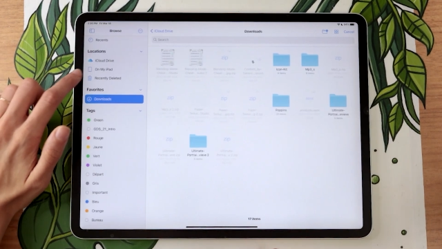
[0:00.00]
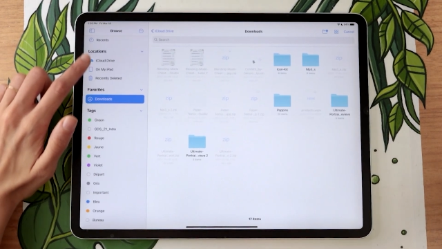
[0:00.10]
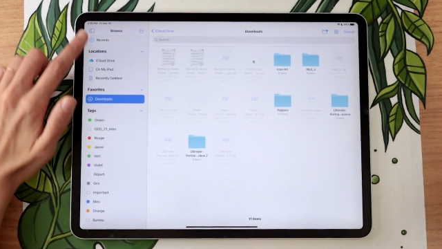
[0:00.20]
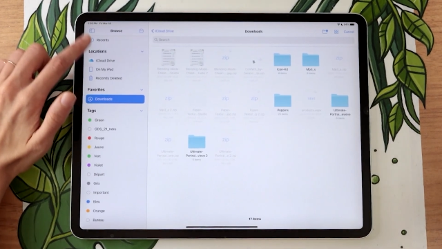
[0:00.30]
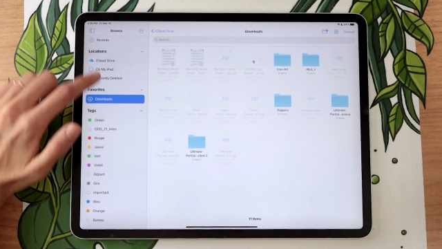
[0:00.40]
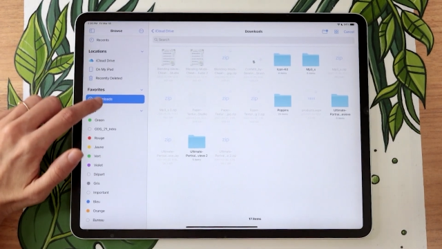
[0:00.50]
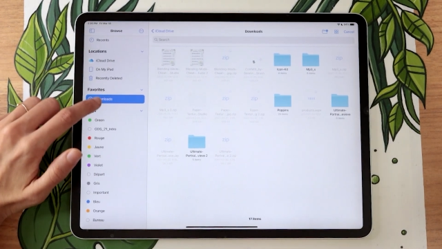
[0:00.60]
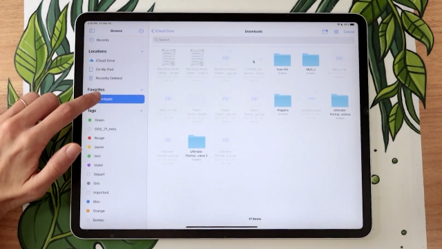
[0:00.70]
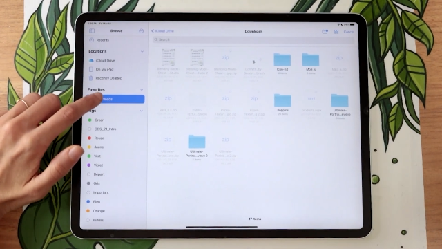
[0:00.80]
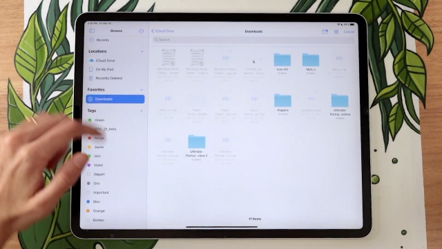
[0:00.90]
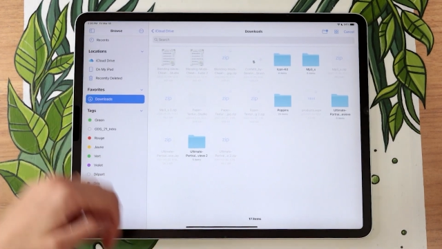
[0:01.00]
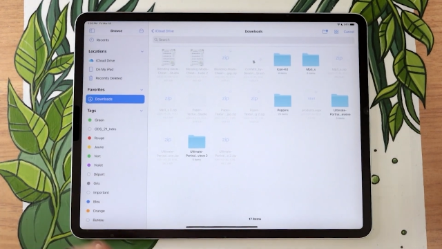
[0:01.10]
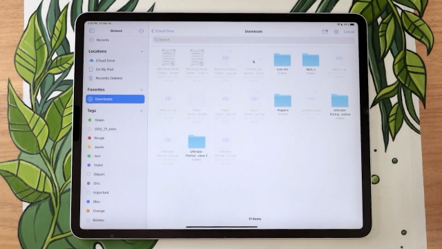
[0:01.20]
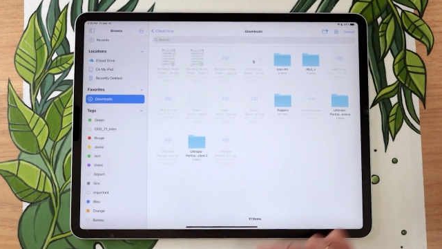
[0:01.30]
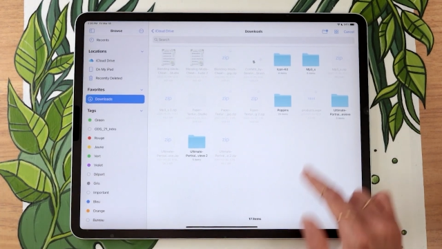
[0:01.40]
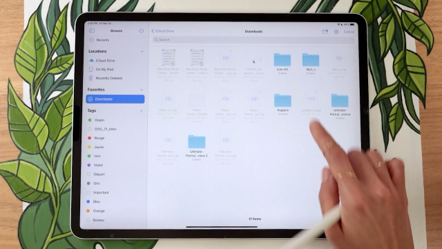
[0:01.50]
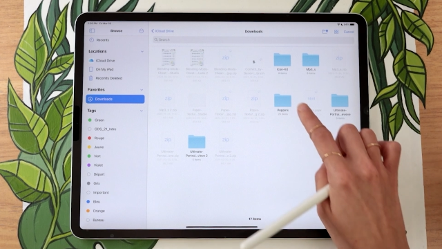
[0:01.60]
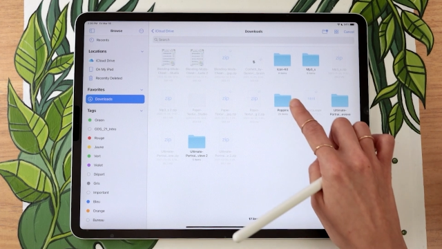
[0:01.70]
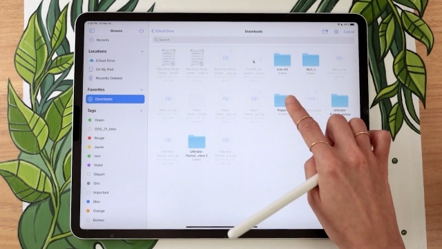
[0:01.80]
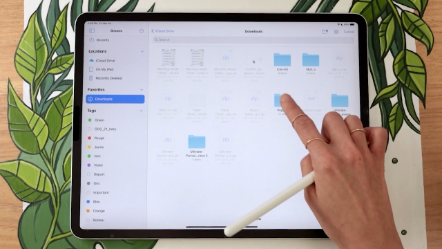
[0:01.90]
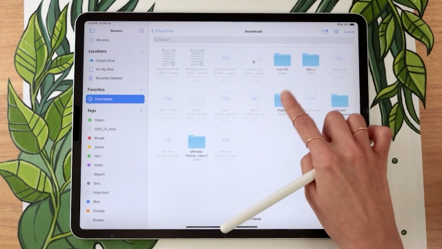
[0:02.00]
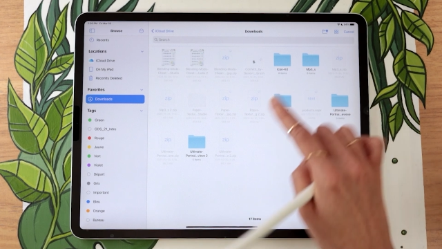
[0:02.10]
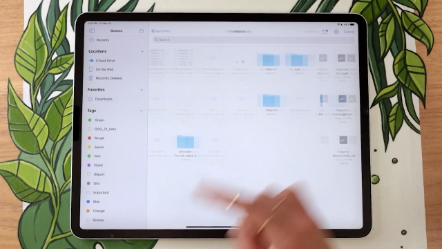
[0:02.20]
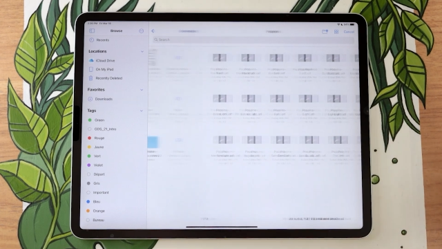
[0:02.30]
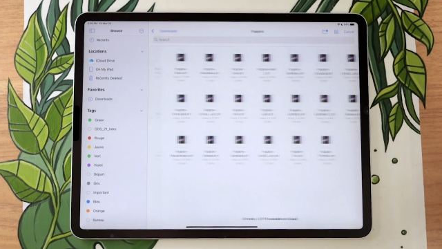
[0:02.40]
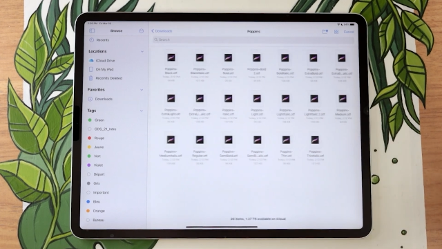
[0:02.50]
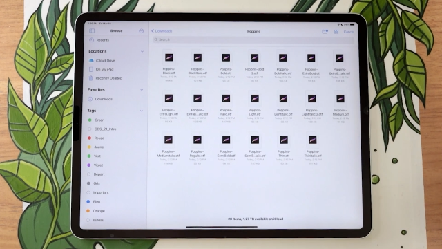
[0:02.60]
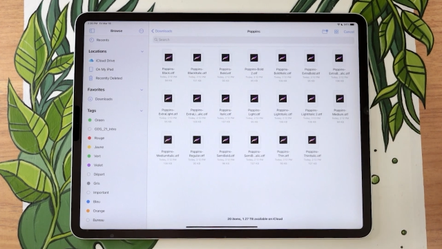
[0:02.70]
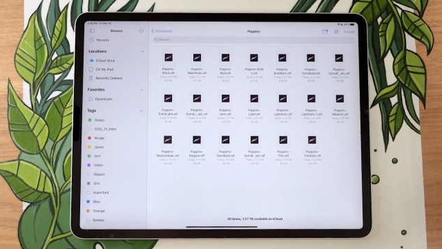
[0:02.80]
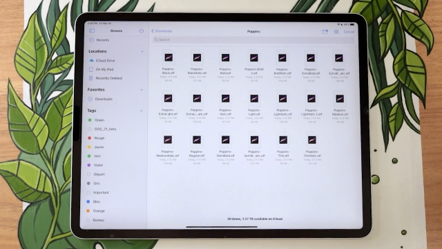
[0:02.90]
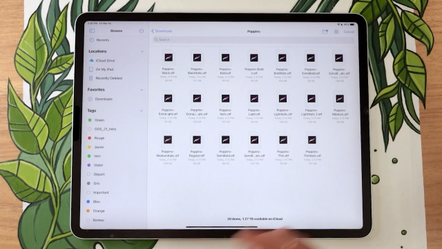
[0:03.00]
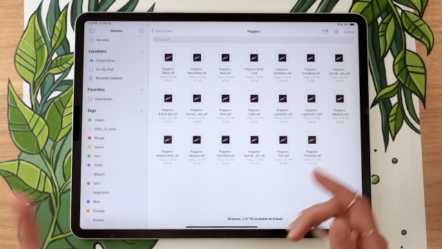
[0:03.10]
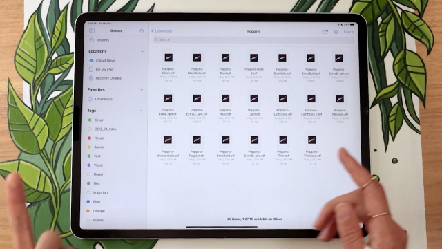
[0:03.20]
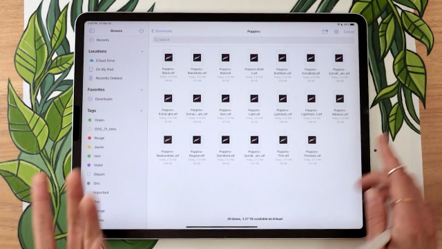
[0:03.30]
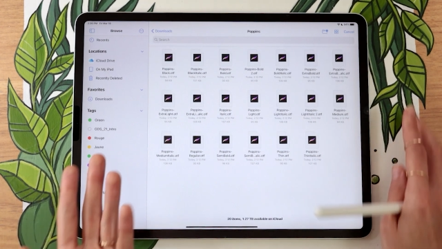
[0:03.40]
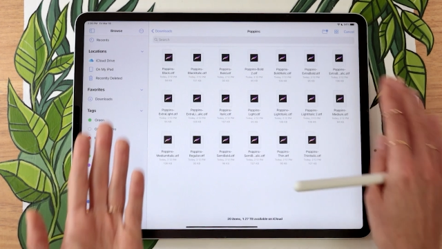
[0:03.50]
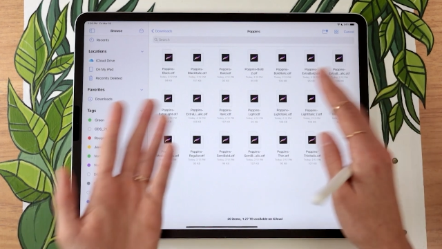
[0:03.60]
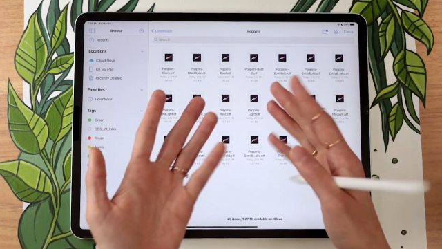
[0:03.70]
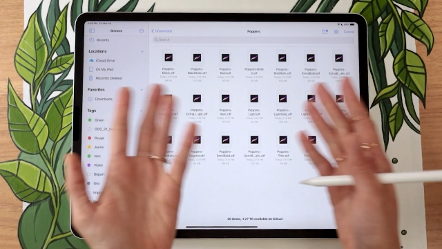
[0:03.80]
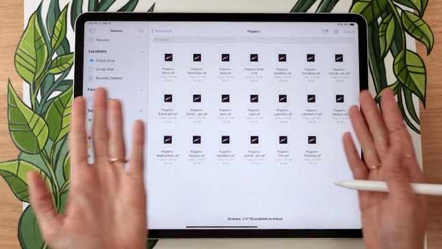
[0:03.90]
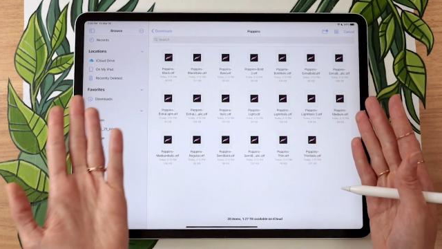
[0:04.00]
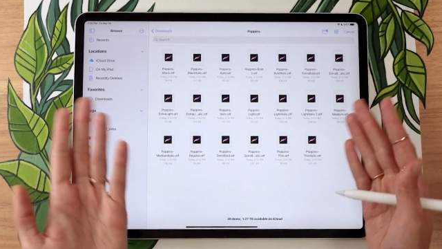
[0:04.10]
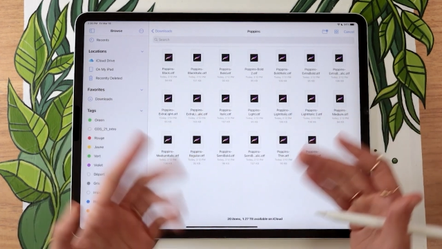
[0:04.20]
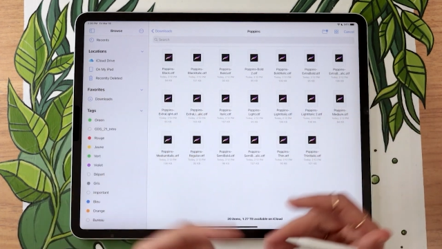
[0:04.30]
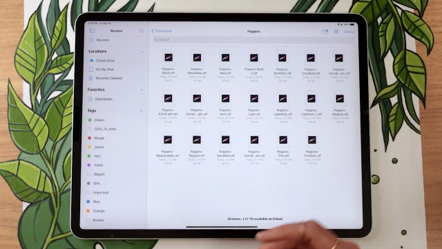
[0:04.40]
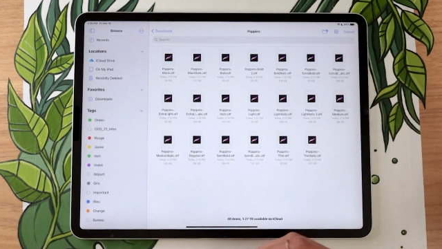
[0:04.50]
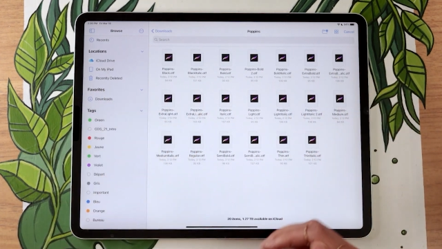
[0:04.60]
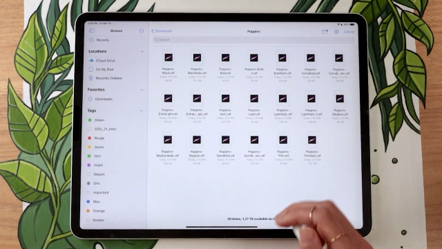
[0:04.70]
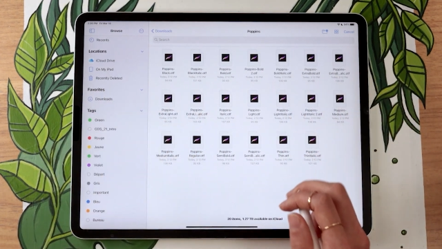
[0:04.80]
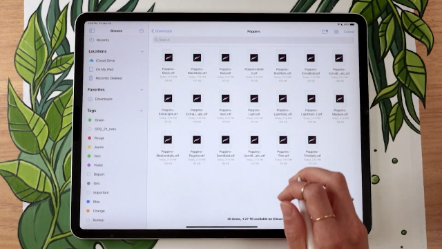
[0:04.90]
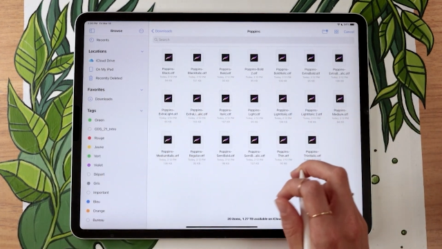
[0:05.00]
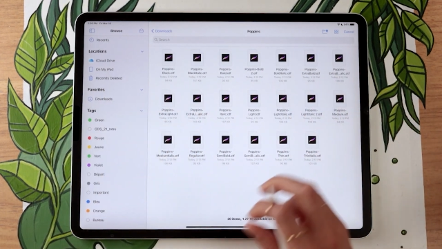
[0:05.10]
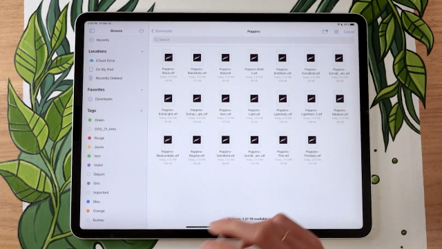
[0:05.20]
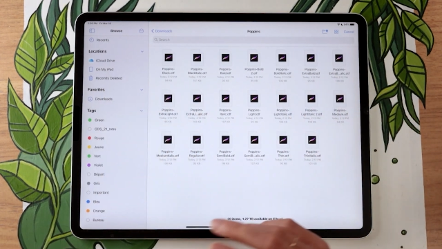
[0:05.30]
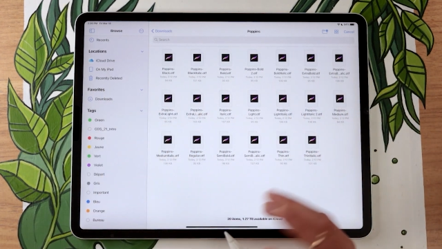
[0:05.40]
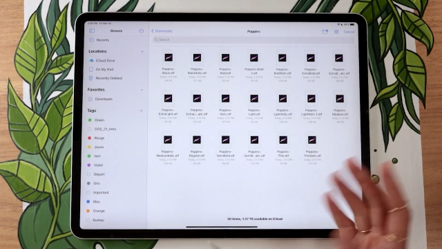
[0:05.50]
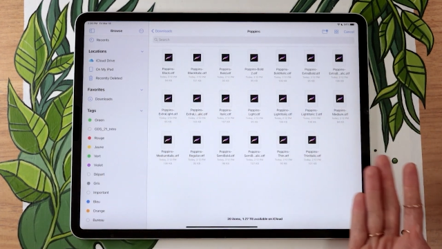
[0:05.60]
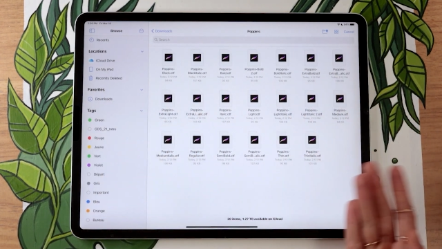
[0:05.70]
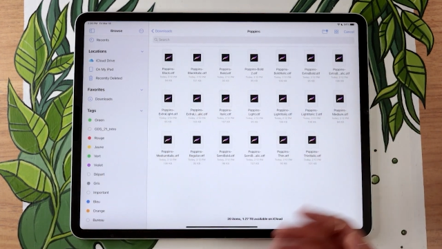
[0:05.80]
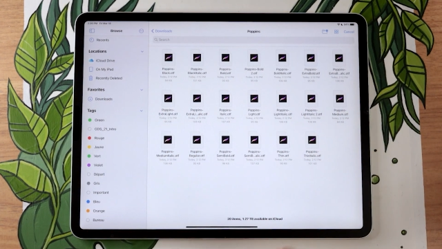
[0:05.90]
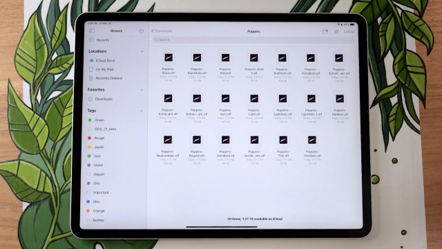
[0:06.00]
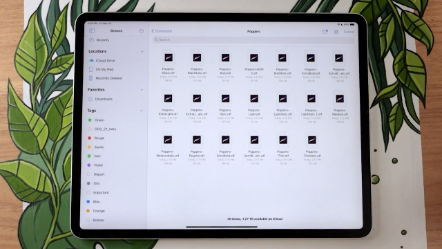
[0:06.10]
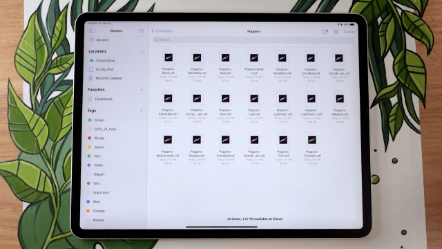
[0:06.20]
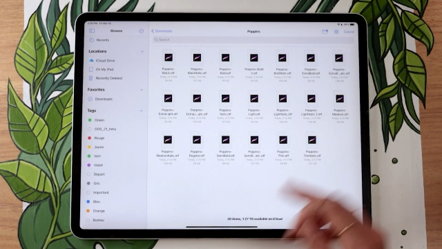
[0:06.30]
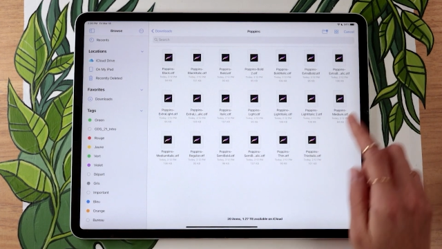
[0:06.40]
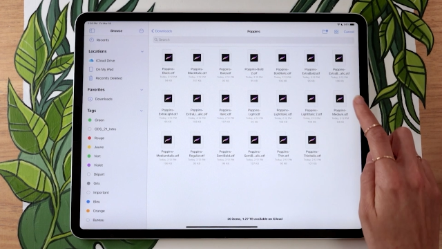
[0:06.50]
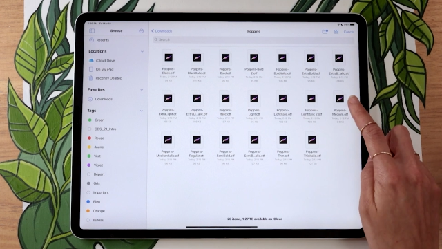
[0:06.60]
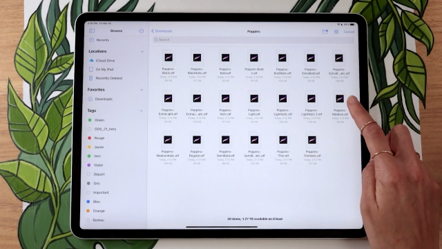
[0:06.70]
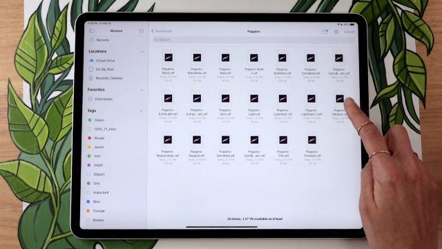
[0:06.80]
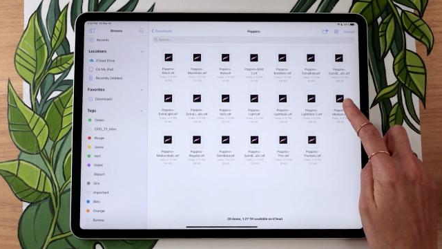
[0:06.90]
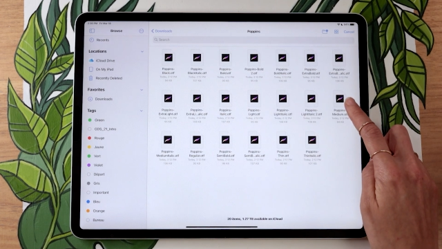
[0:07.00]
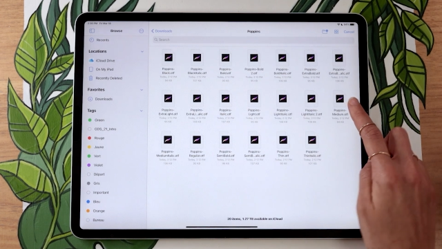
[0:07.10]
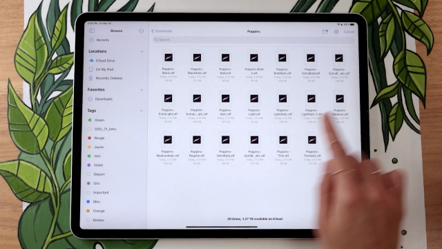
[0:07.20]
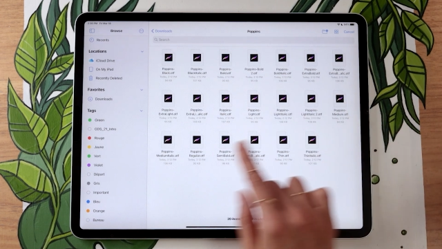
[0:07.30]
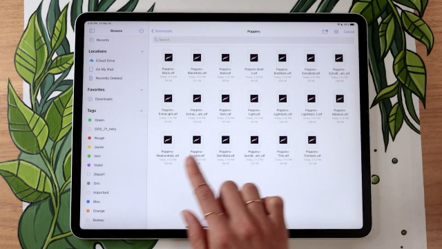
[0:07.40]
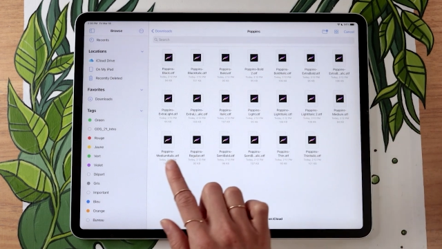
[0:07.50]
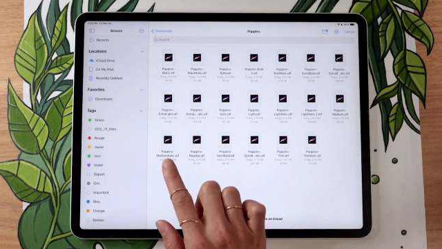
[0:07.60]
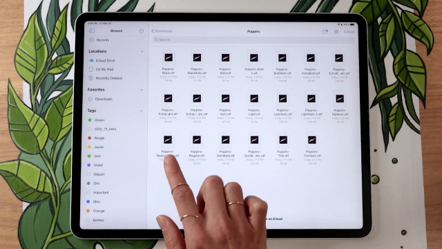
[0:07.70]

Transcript: [unreadable: no face in view]